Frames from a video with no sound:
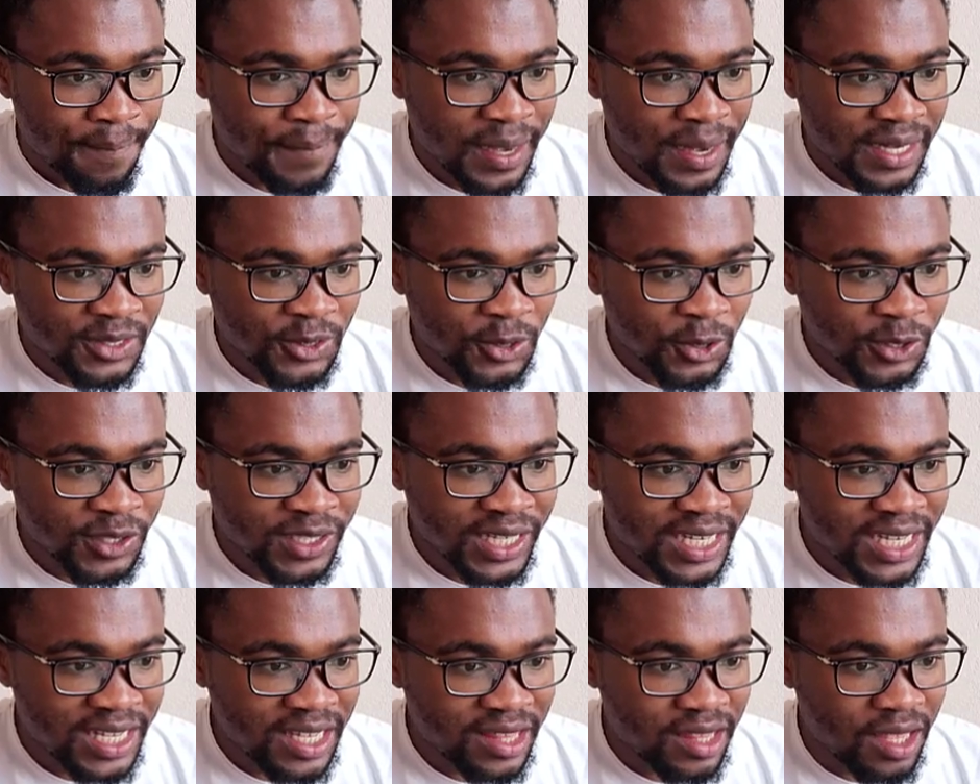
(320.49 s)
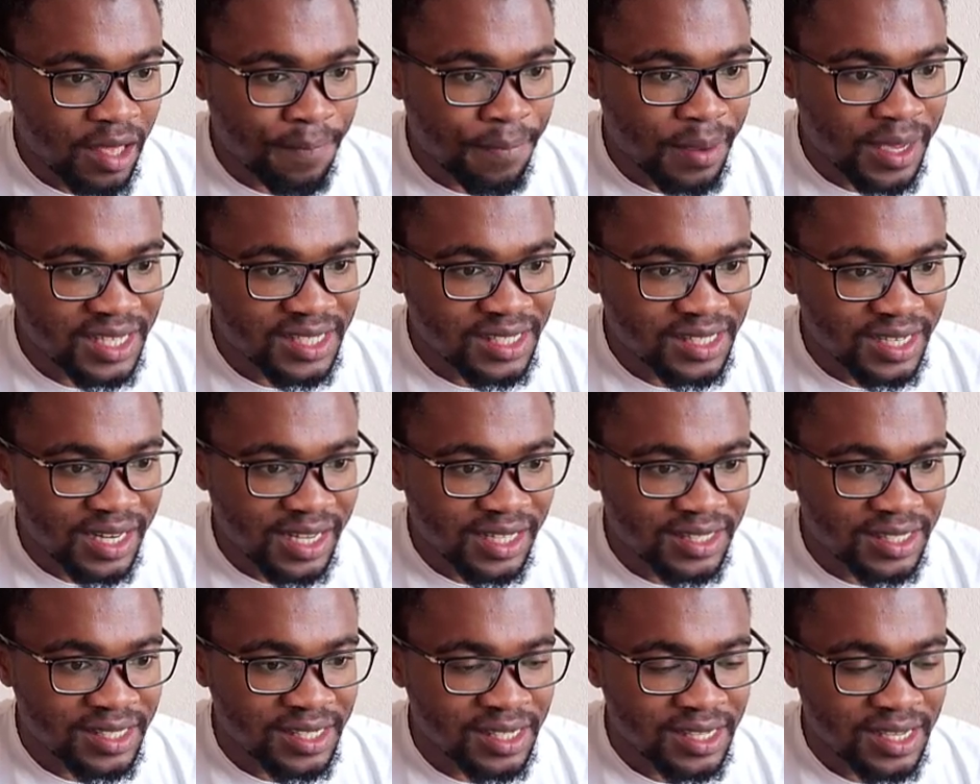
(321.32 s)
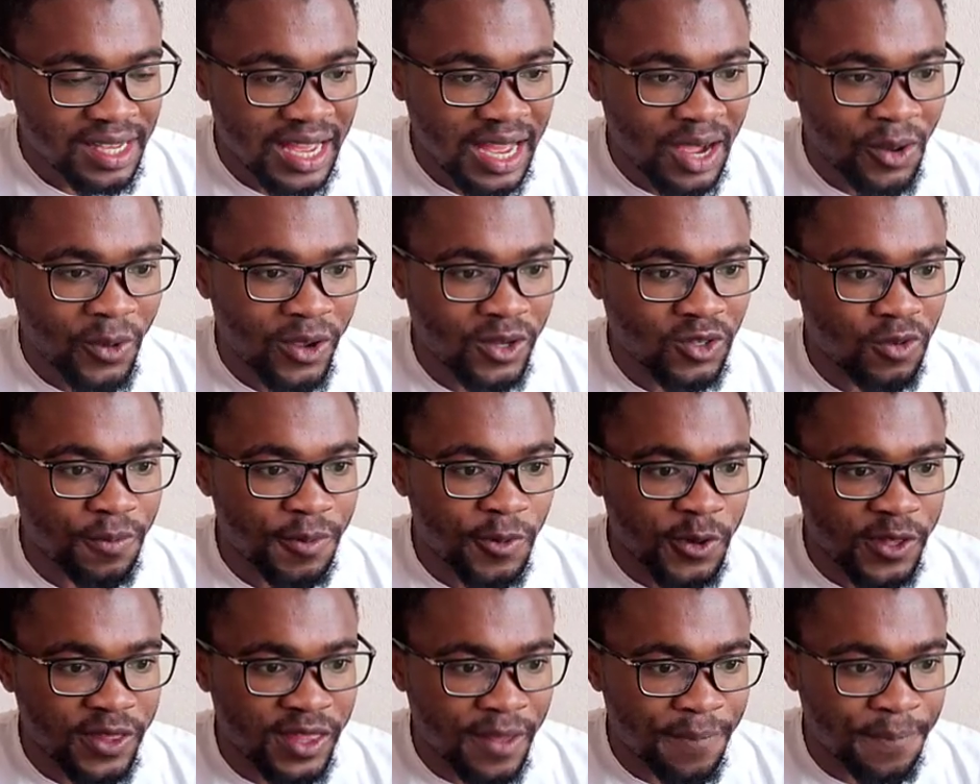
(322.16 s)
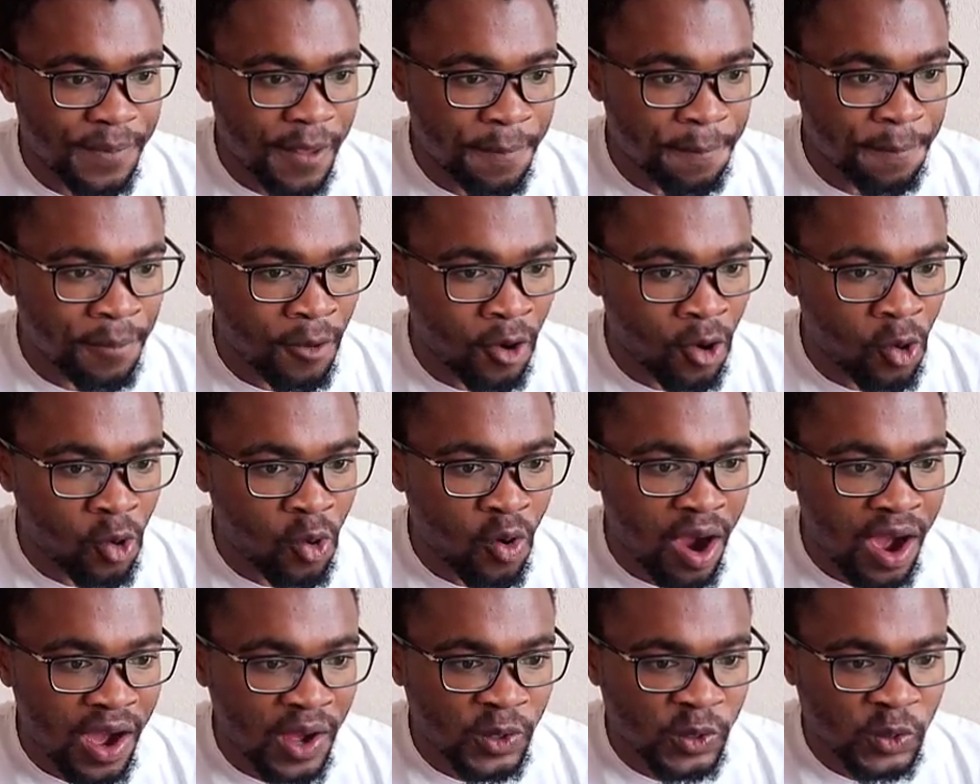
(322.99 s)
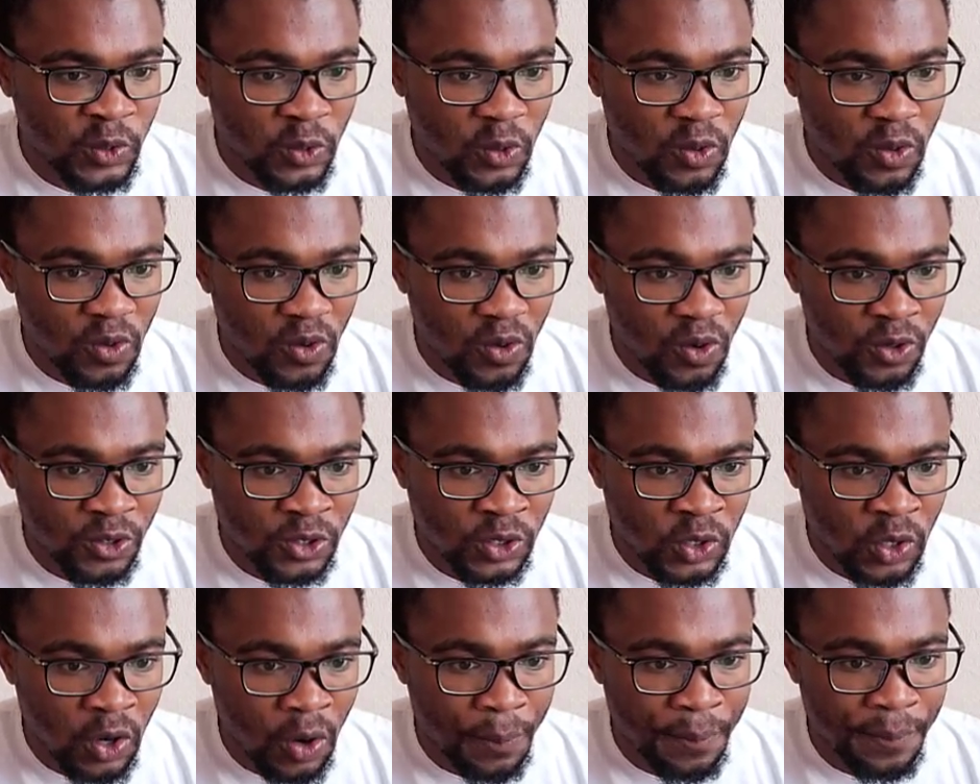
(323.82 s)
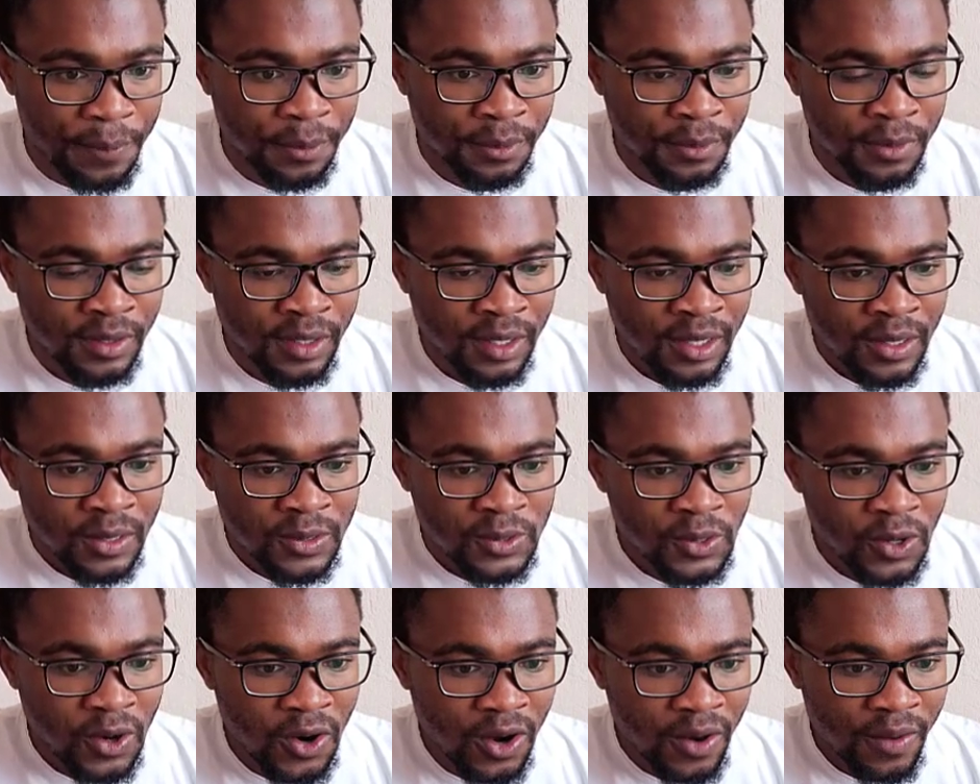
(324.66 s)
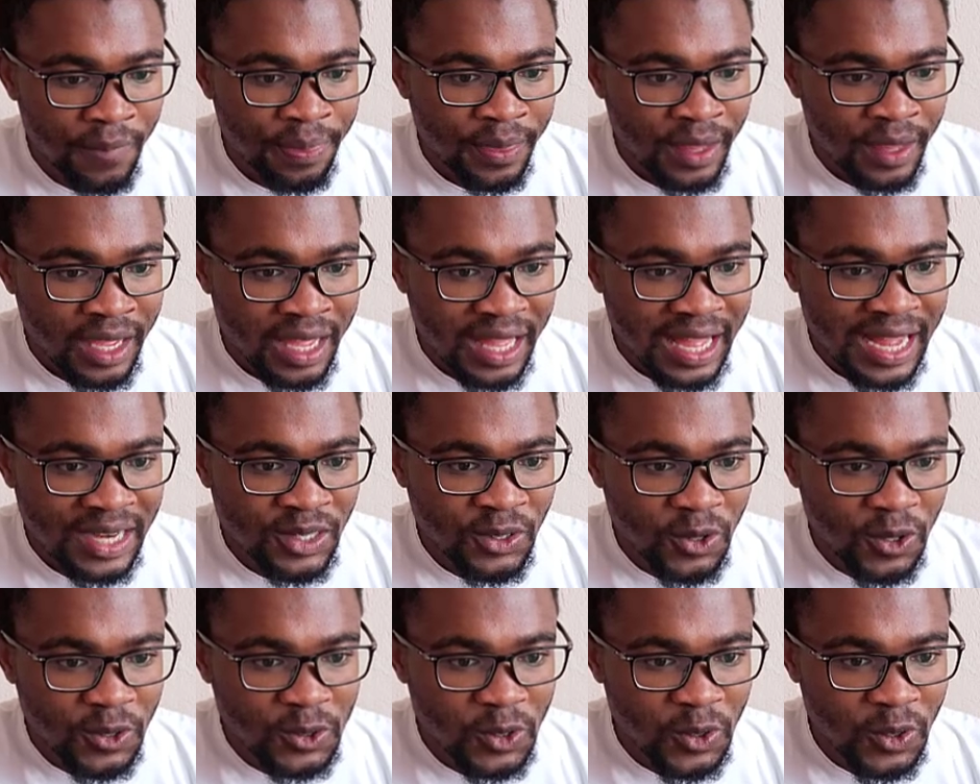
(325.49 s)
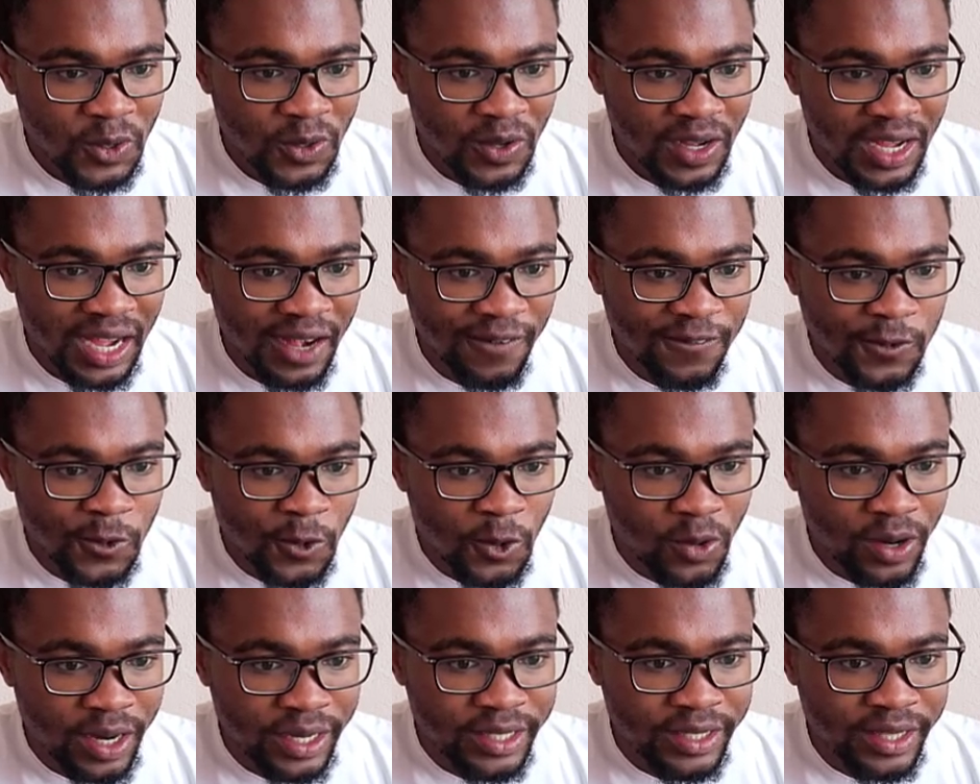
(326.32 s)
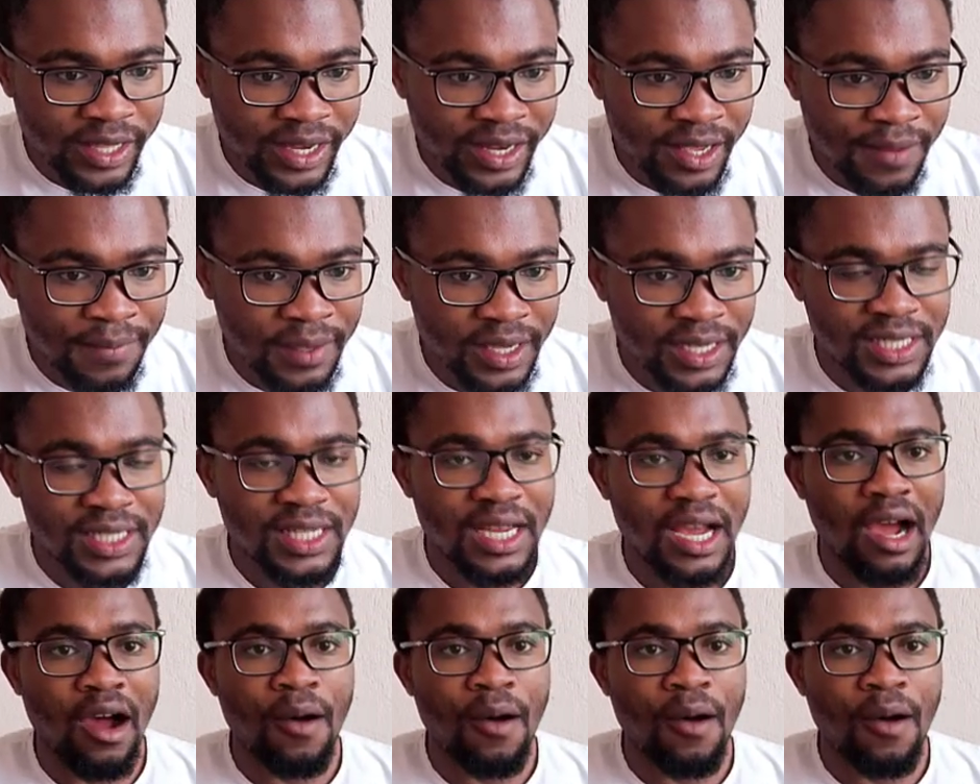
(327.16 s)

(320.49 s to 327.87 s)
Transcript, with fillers: But usually the best rates are going to be the people who are on, on top. So, and you also have to look at the limit.